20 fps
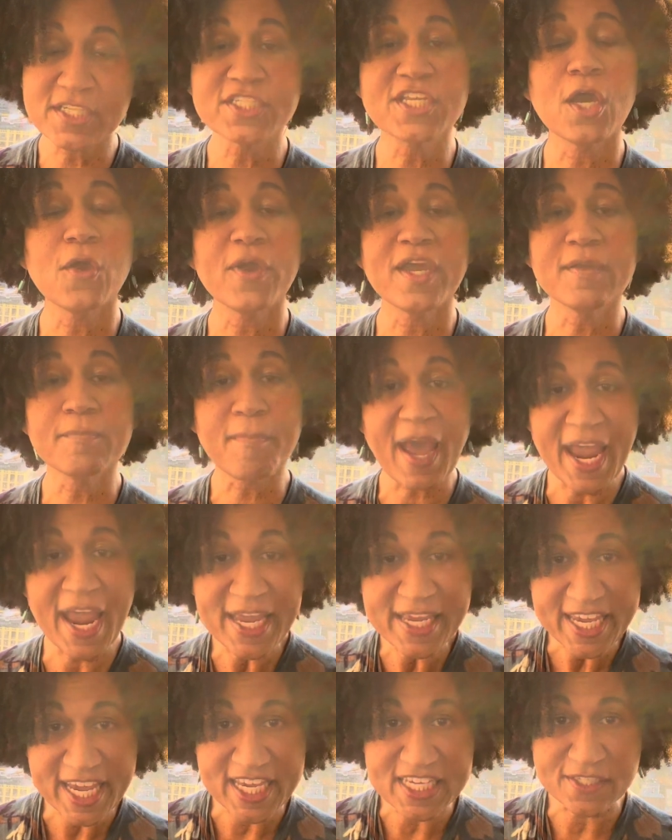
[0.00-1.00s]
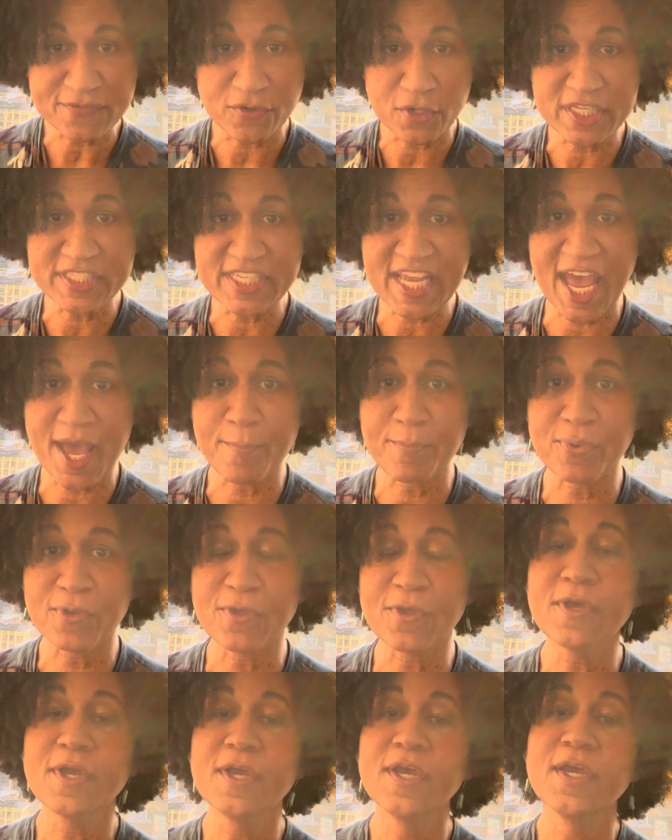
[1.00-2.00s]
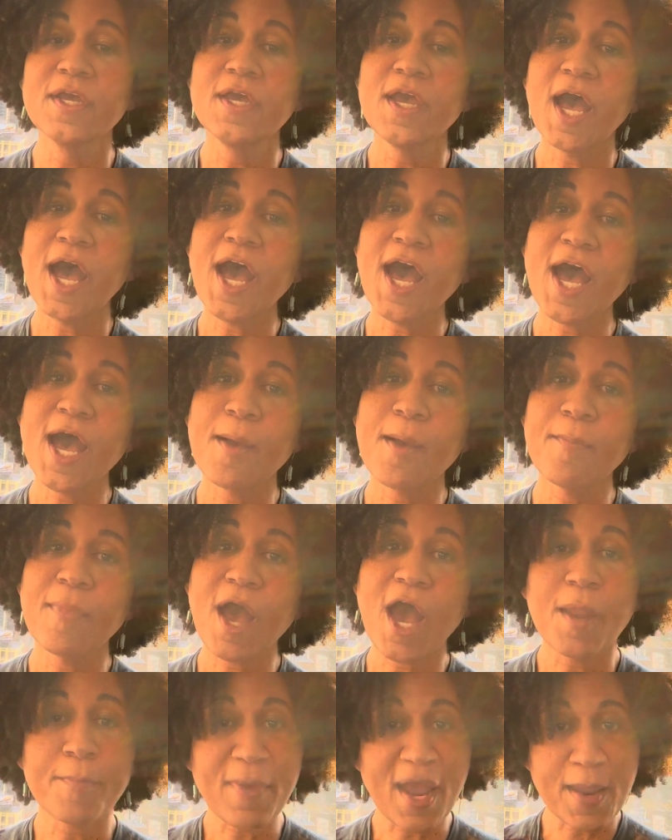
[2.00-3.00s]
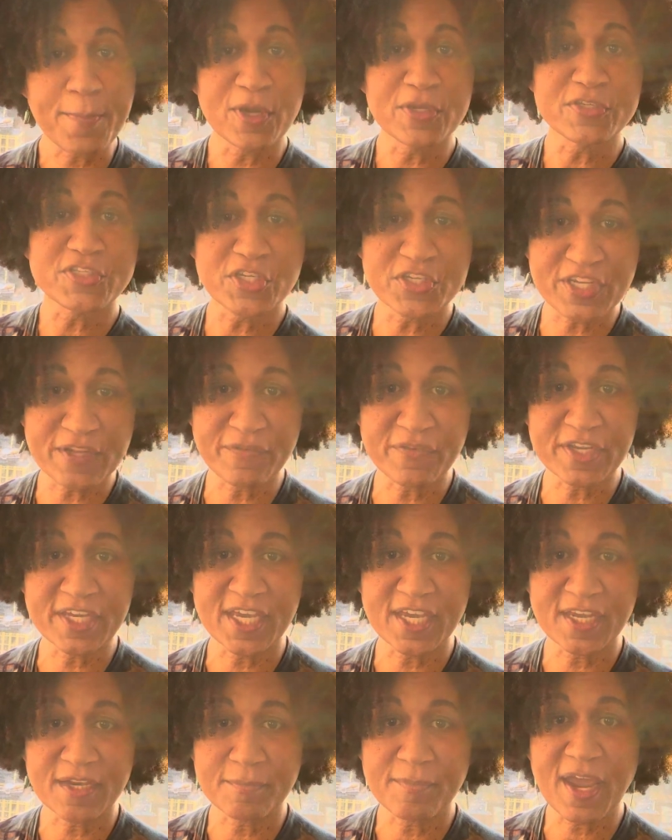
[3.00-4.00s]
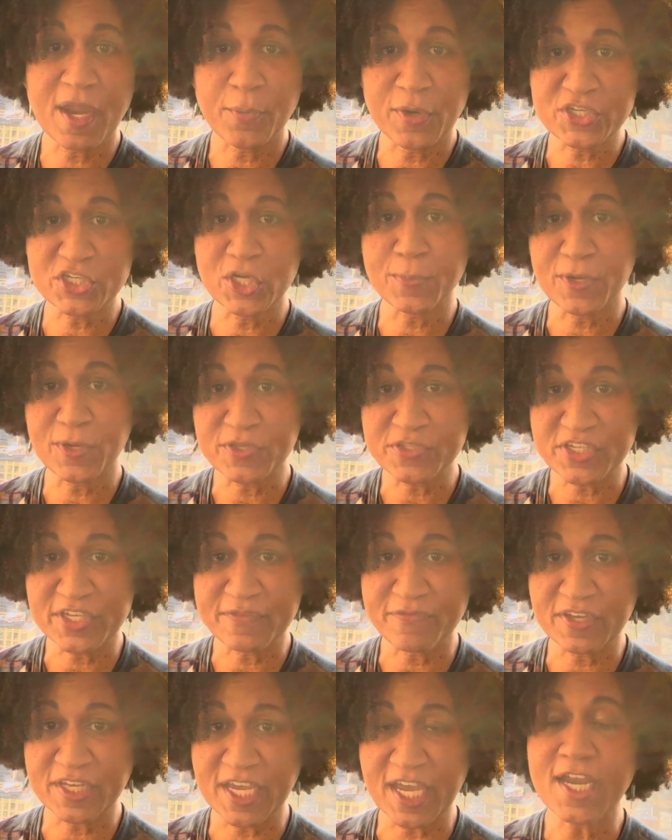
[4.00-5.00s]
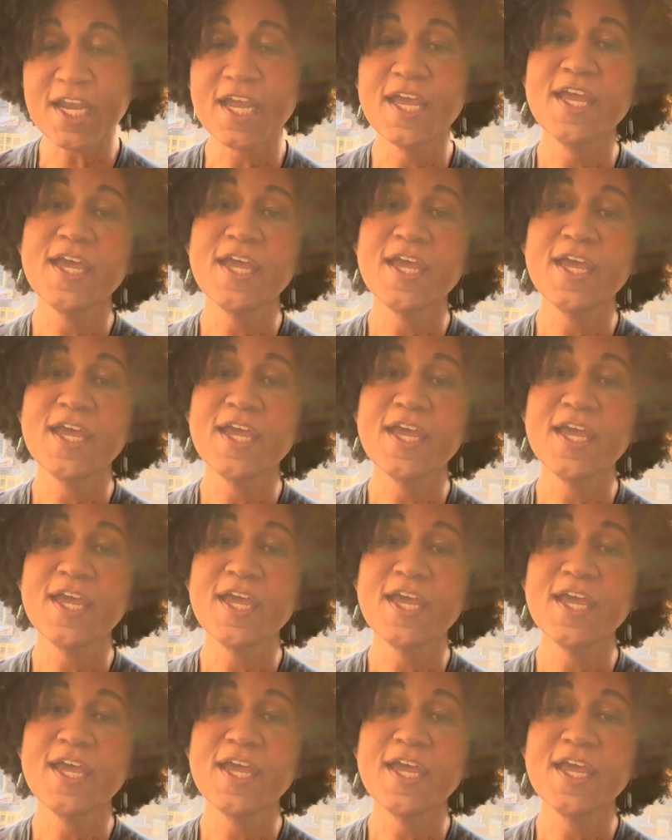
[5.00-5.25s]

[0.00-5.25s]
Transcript: So in my case, for example, on my birth certificate, my original birth certificate,